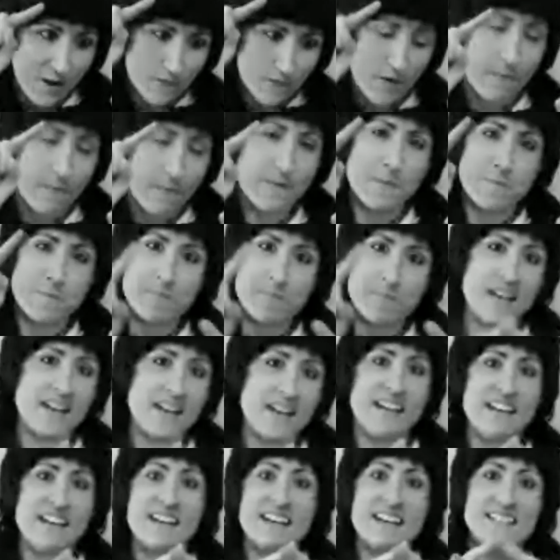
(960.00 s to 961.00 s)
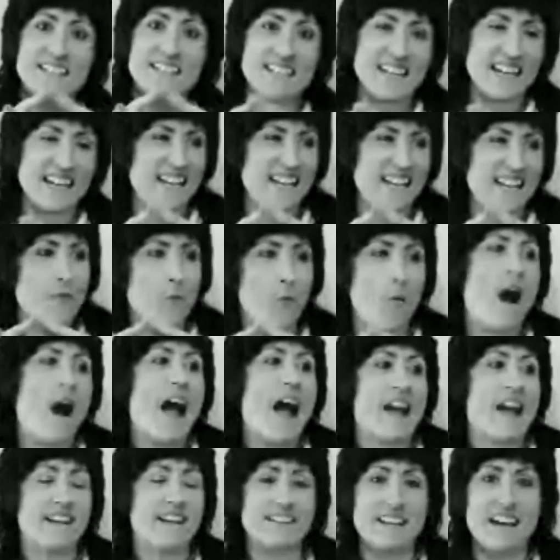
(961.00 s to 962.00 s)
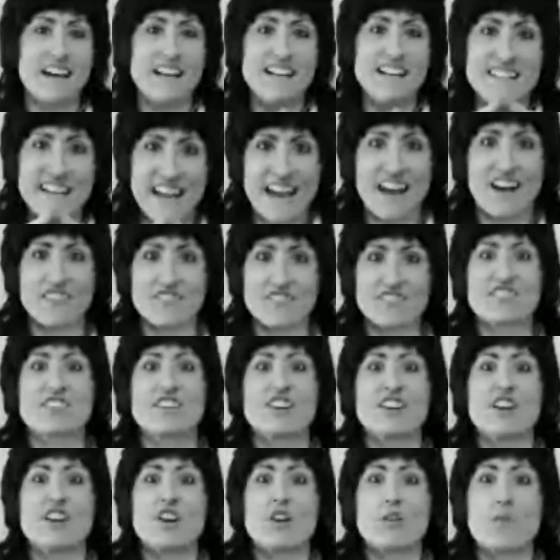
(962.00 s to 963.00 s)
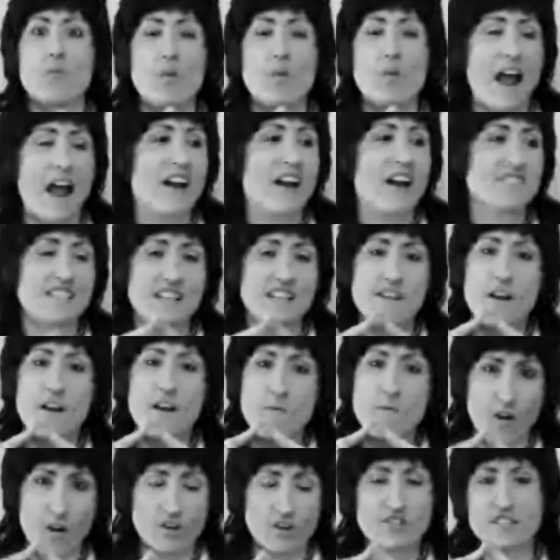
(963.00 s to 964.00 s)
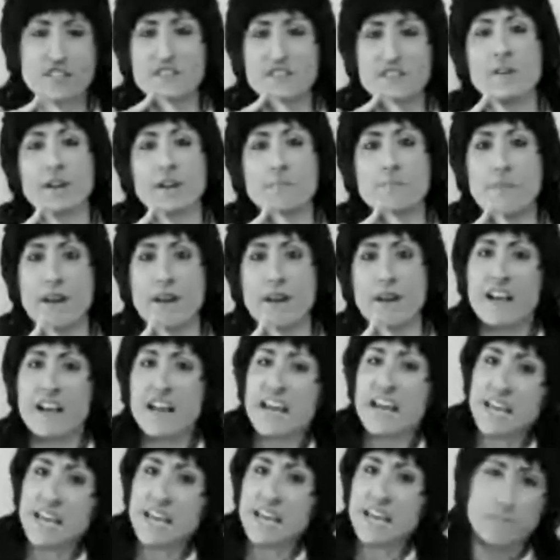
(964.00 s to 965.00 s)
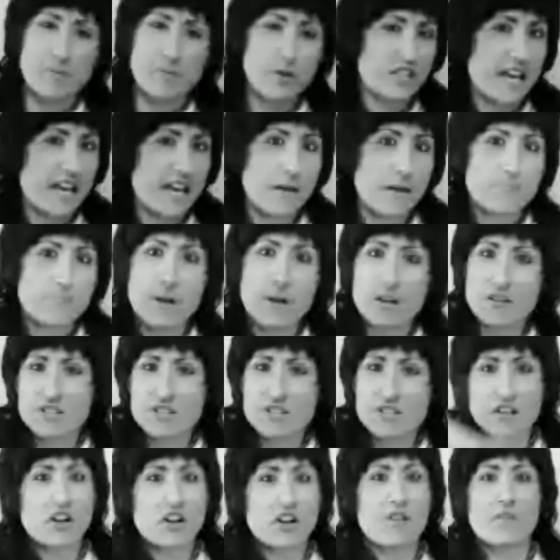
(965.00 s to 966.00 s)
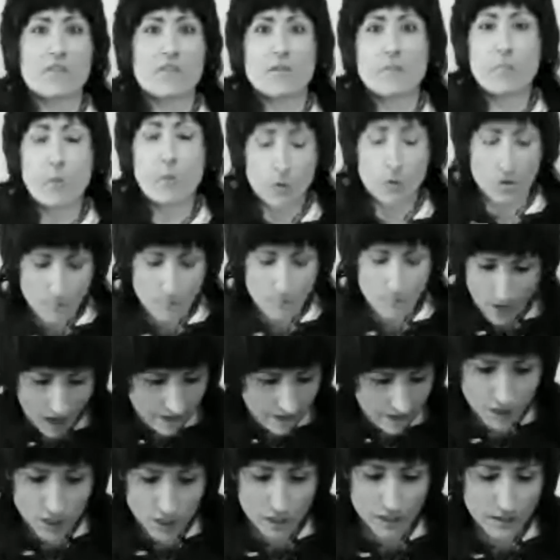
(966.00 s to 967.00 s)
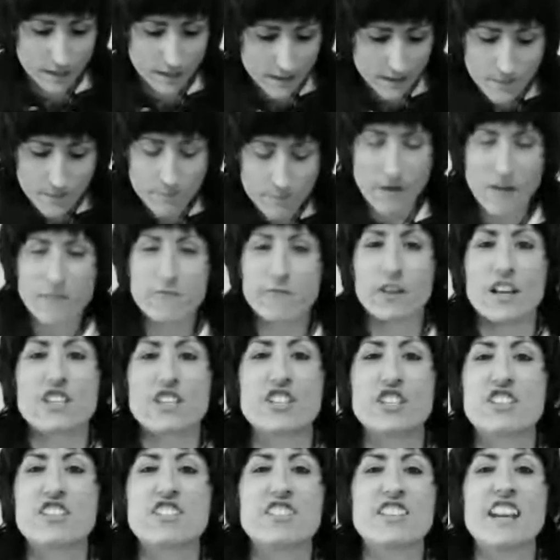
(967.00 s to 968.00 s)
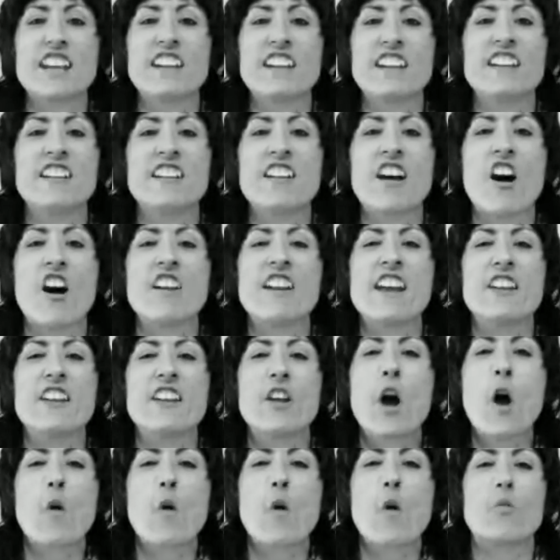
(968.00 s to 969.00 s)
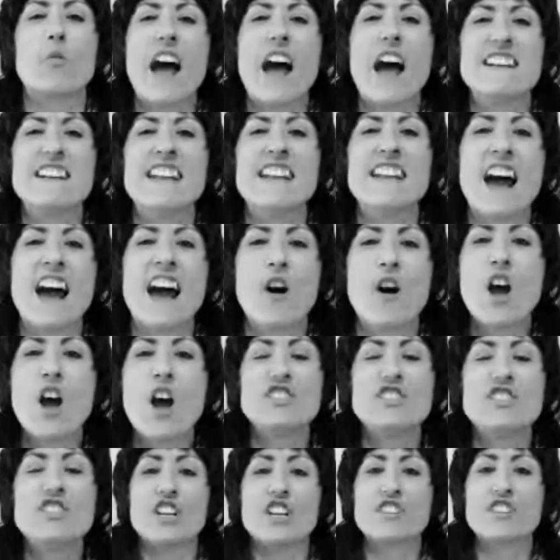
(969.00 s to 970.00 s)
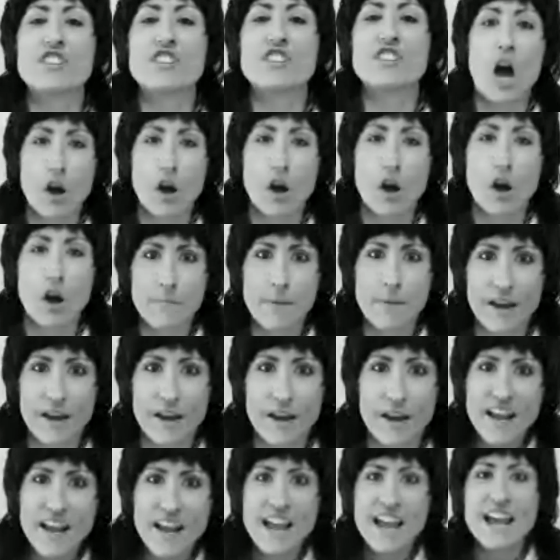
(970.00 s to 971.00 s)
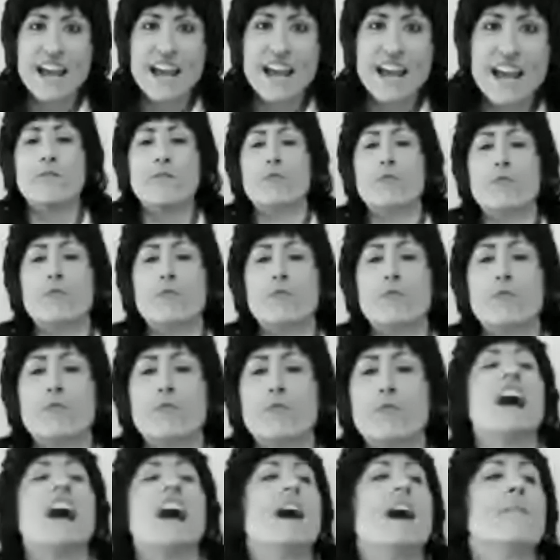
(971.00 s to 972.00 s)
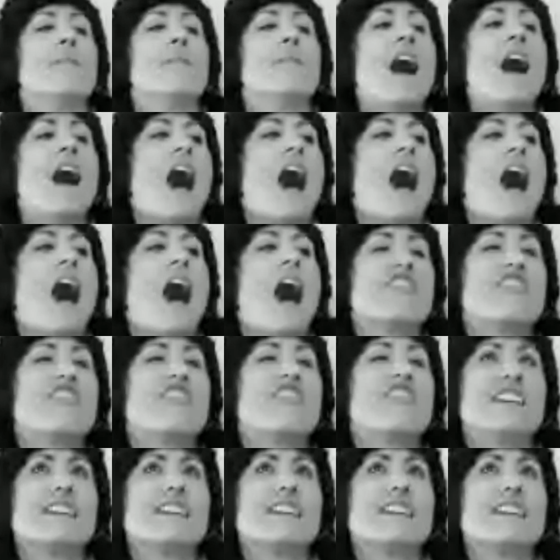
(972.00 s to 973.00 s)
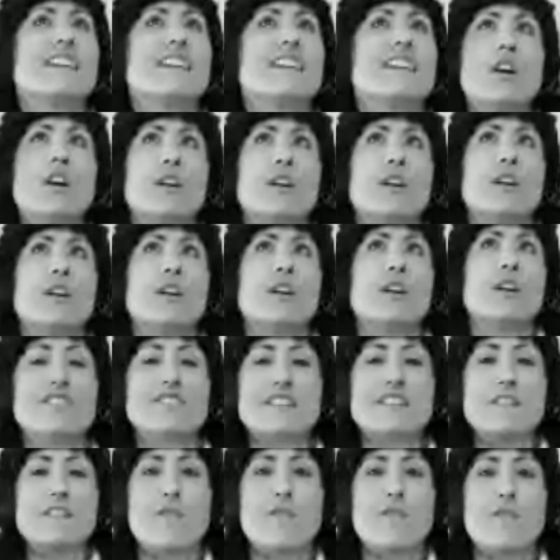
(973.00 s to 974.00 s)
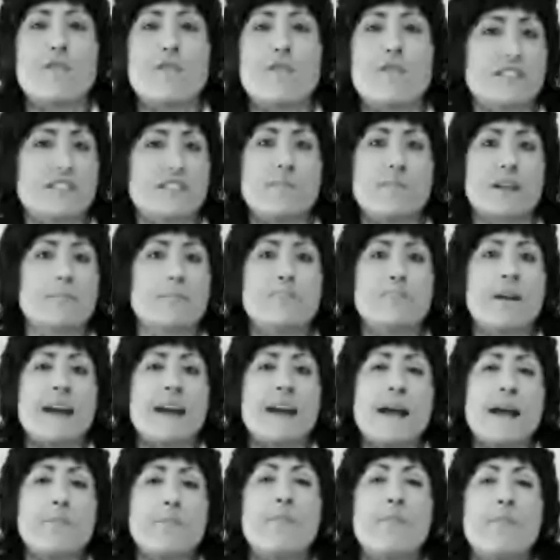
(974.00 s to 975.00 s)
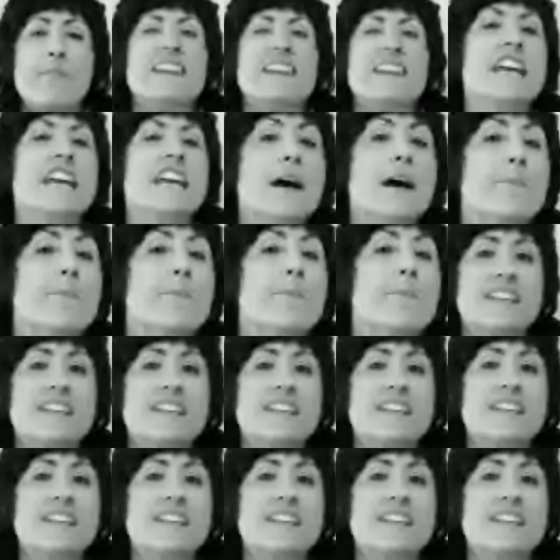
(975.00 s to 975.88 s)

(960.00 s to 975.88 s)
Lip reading: from the minute Dana White announced Rousey versus McMahon, he put that poster over the portal. Look, my flesh is standing on end right now just talking about it. Every time I think Rousey versus McMahon, my nips